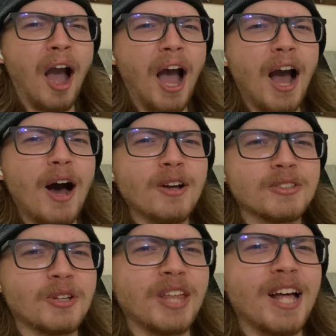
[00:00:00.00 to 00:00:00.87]
Oh,
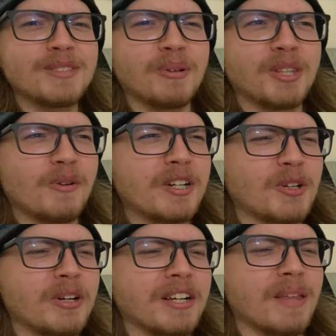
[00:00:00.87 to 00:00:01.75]
so that's what they were
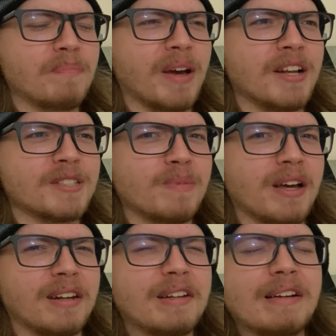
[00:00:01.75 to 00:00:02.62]
doing in the basement.